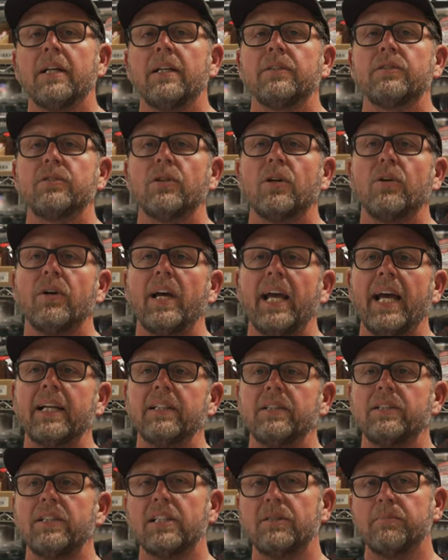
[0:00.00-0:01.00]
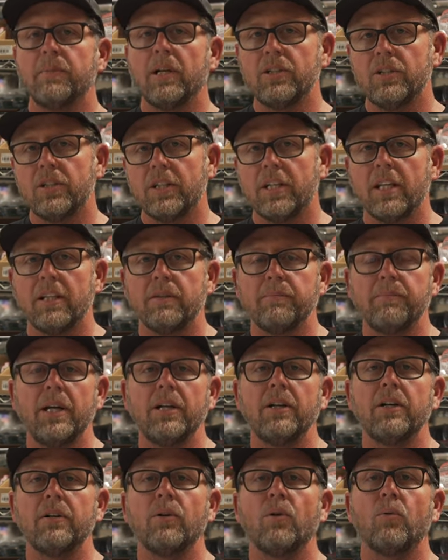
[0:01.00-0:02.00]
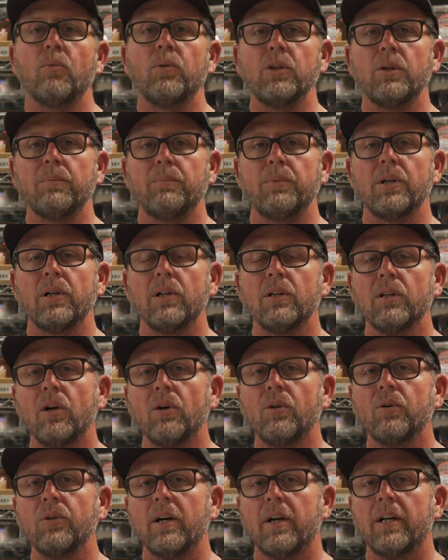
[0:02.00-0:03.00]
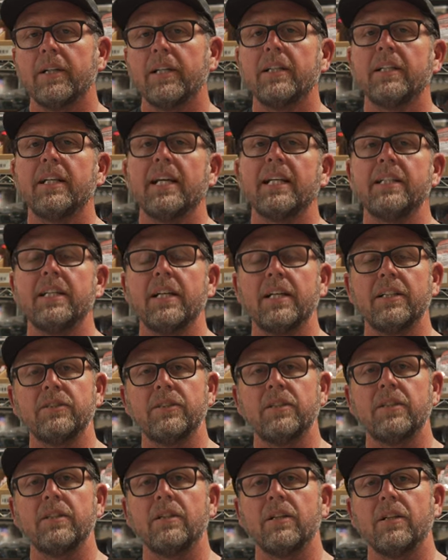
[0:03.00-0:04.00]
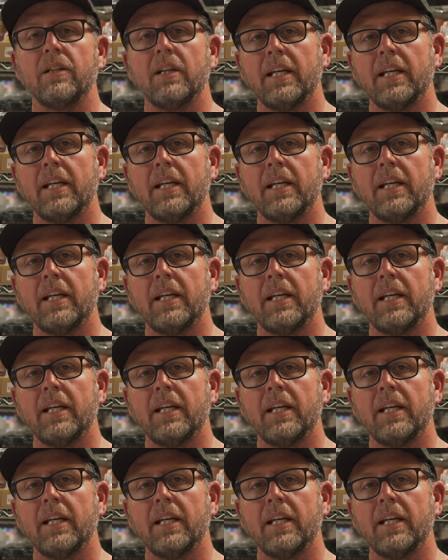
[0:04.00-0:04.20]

So as things mesh together better, when you put a load on it, it doesn't